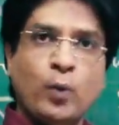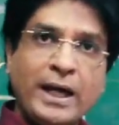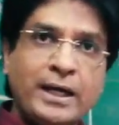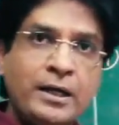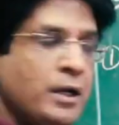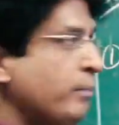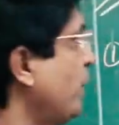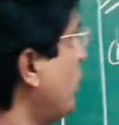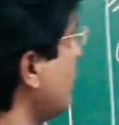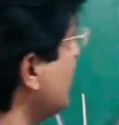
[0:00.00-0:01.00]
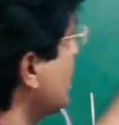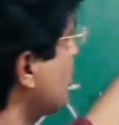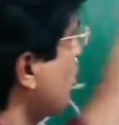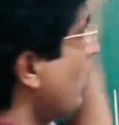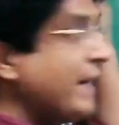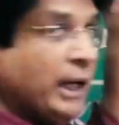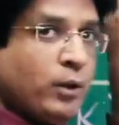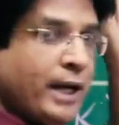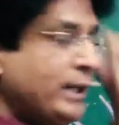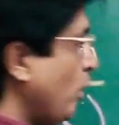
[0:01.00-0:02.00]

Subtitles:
Why? Because in a strong electrolyte